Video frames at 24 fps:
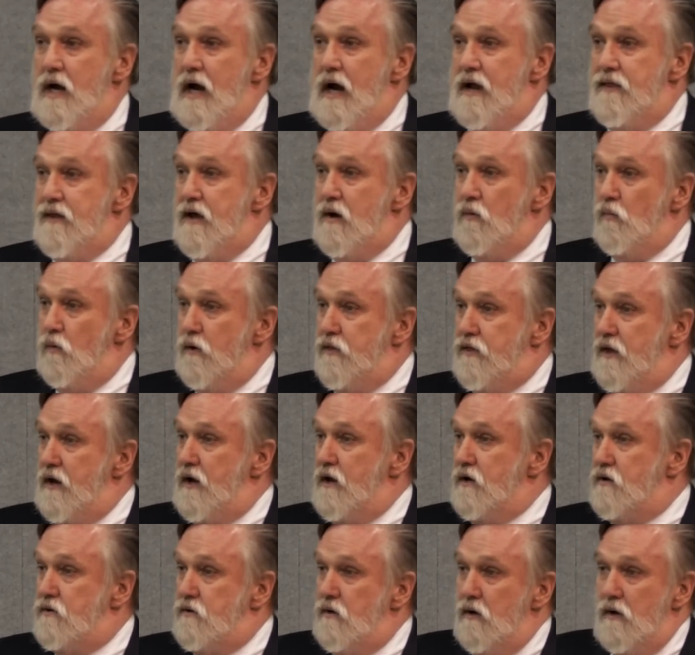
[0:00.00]
And then
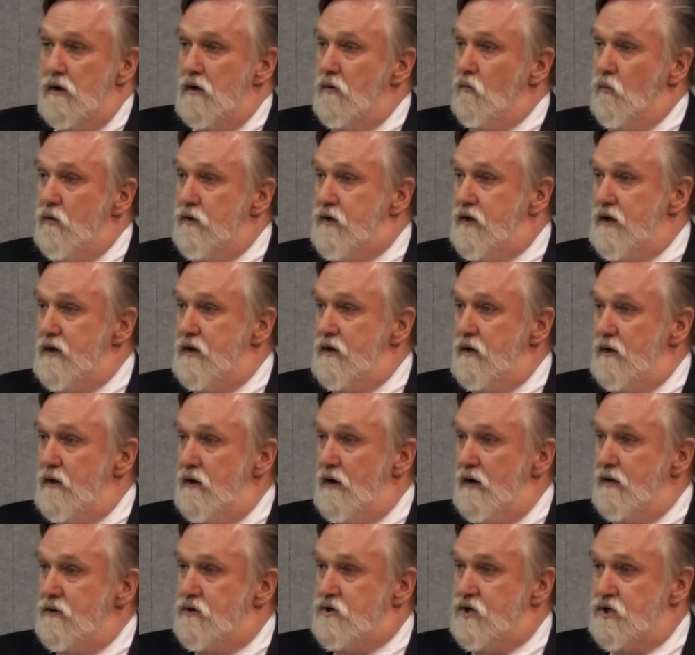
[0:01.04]
within, a, within
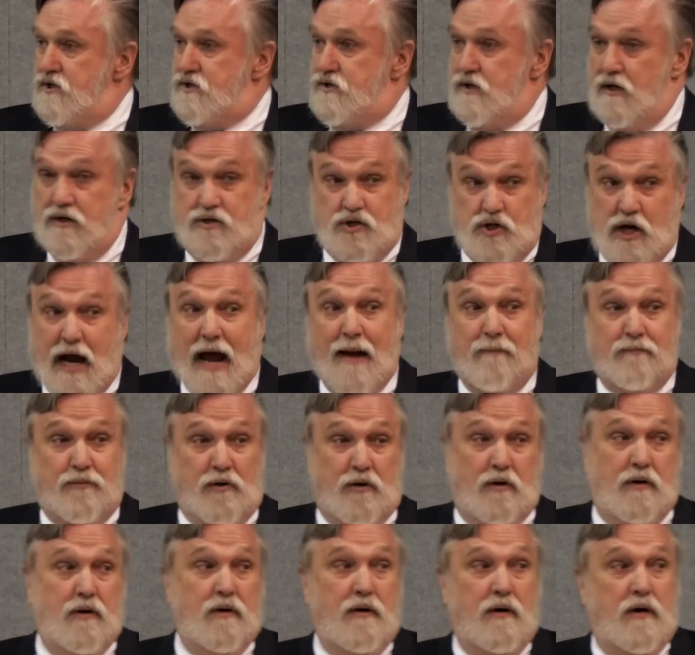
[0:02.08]
just a
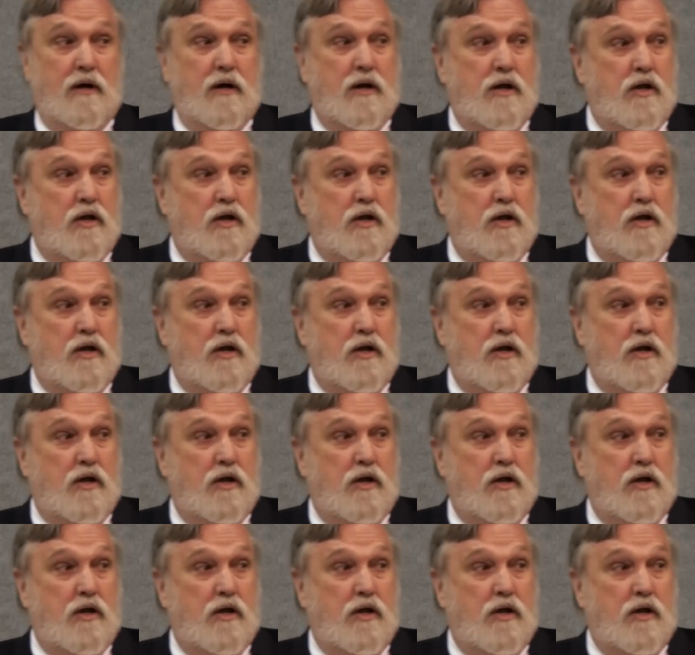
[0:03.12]
chapter,